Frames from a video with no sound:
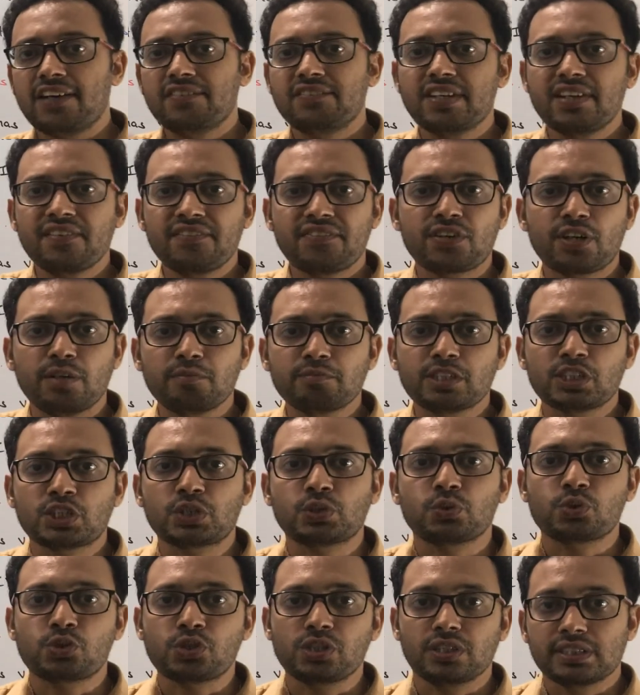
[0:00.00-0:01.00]
away from the
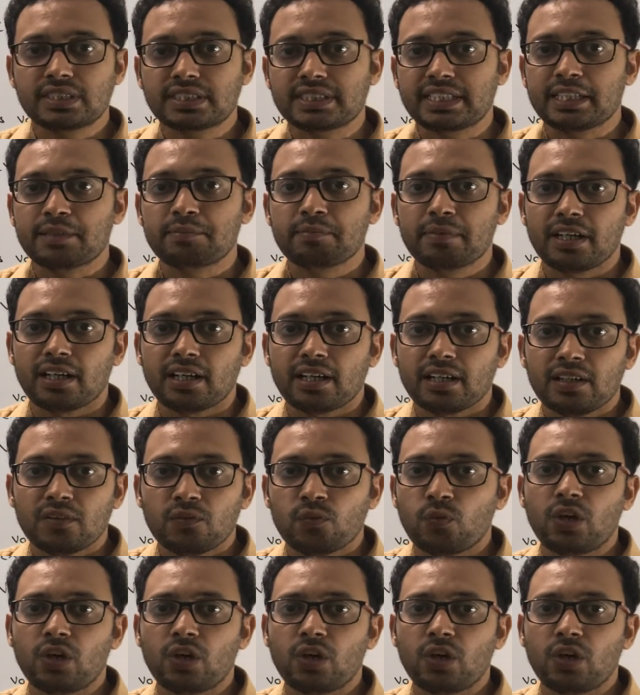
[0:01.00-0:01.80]
social stigma.